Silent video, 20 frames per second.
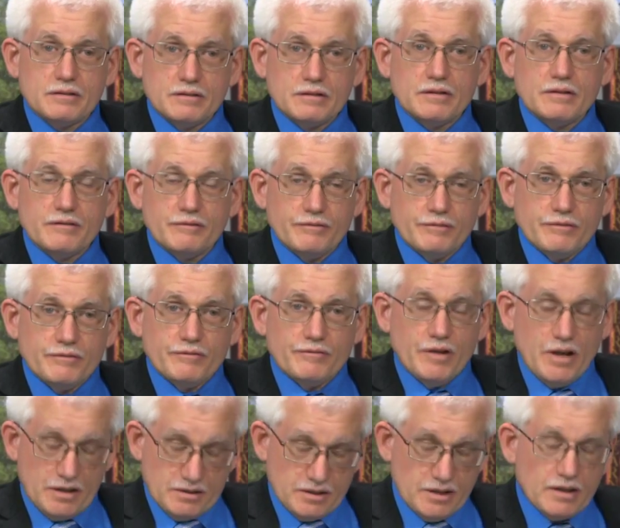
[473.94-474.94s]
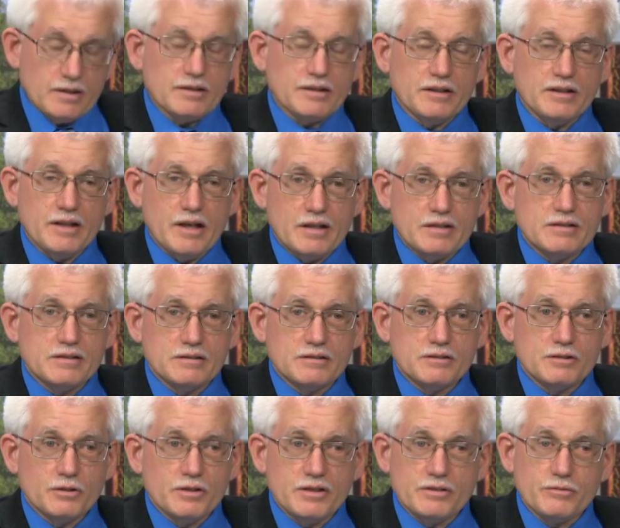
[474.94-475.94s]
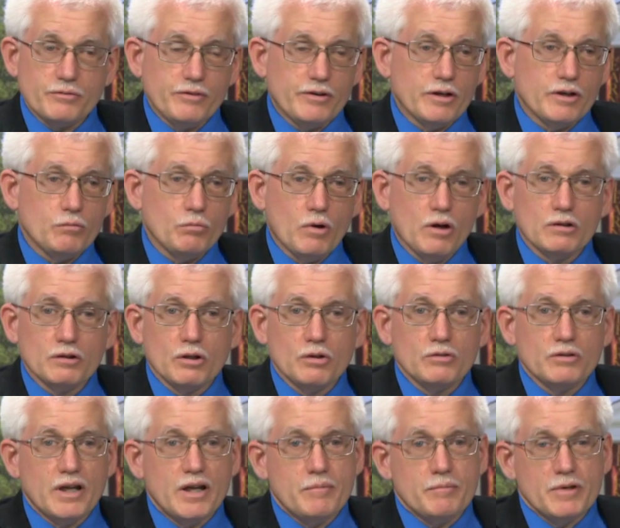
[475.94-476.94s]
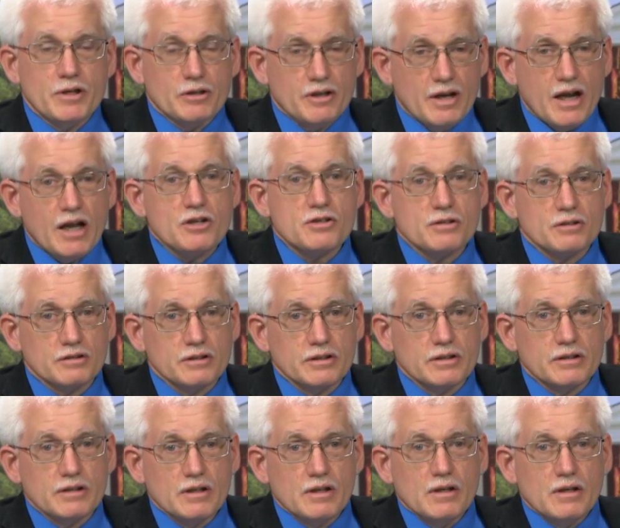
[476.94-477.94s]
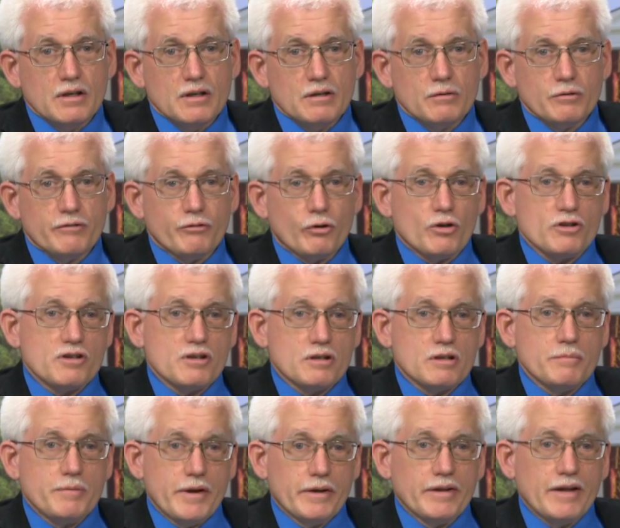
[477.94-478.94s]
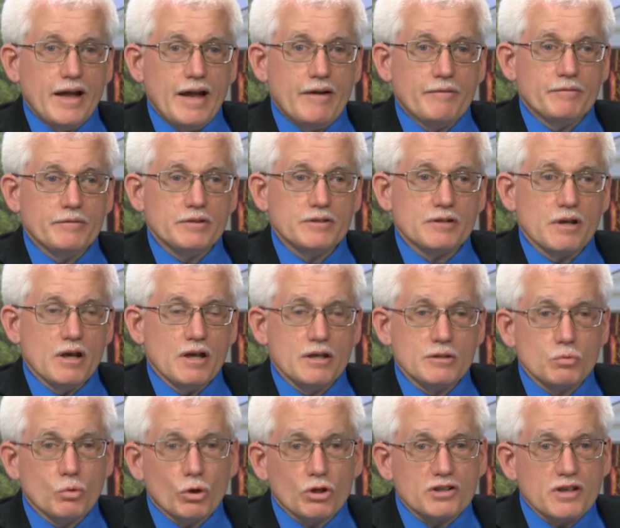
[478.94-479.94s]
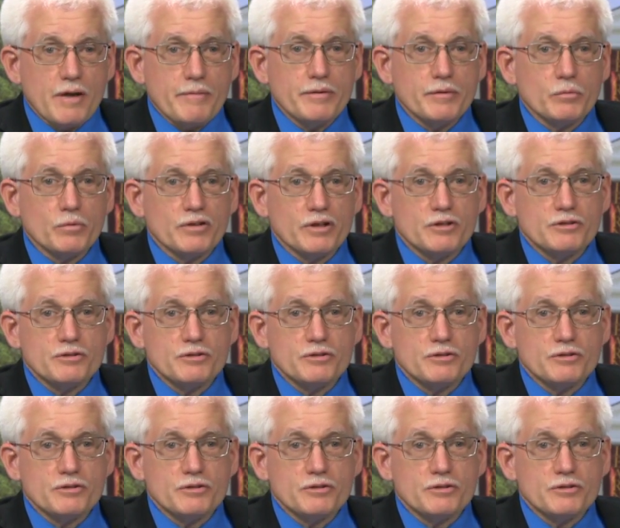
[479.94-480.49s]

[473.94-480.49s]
groups, right? Exactly, yes. Yeah, so he's a very well known name internationally. And we're fortunate to be able to have him. He's, he's workshopping with our